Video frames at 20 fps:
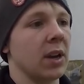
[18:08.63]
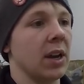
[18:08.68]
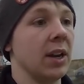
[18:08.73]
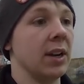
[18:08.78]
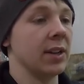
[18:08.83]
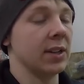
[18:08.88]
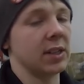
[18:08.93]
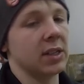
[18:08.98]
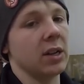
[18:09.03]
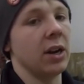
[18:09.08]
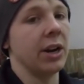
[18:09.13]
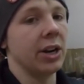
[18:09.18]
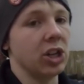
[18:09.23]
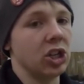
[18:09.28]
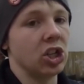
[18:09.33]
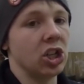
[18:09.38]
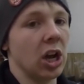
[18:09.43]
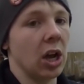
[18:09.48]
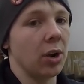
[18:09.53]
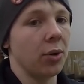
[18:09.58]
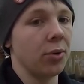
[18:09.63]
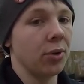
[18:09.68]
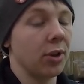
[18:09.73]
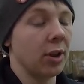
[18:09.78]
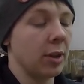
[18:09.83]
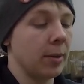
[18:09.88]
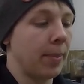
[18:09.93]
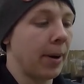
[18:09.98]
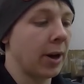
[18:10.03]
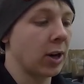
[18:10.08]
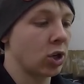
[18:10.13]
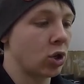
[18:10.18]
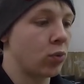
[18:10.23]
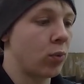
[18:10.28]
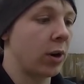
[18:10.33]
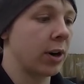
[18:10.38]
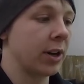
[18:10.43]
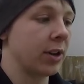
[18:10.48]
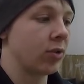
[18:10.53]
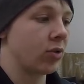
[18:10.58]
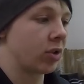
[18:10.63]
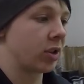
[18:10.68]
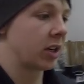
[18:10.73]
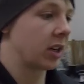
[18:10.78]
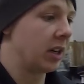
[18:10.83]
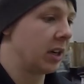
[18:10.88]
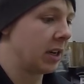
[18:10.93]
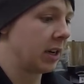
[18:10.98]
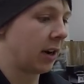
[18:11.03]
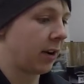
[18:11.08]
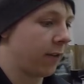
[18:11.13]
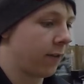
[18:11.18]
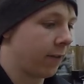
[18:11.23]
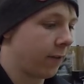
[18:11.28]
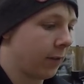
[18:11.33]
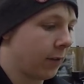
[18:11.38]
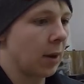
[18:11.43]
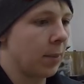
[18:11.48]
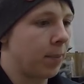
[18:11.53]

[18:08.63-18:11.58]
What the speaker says: It is slightly shallower than the punch one, interestingly enough.